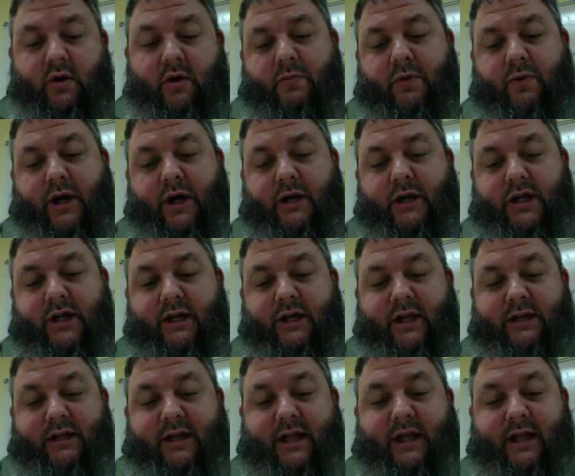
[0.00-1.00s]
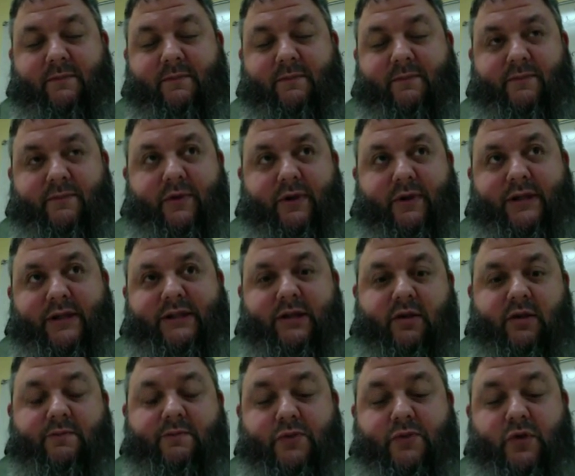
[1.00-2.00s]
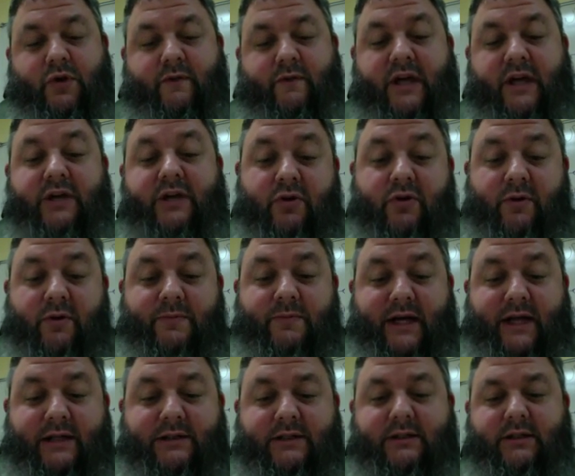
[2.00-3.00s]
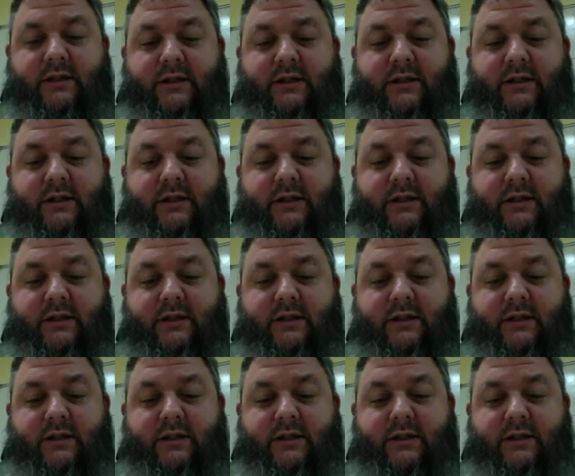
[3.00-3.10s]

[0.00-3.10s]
project that these little sort of interim tasks,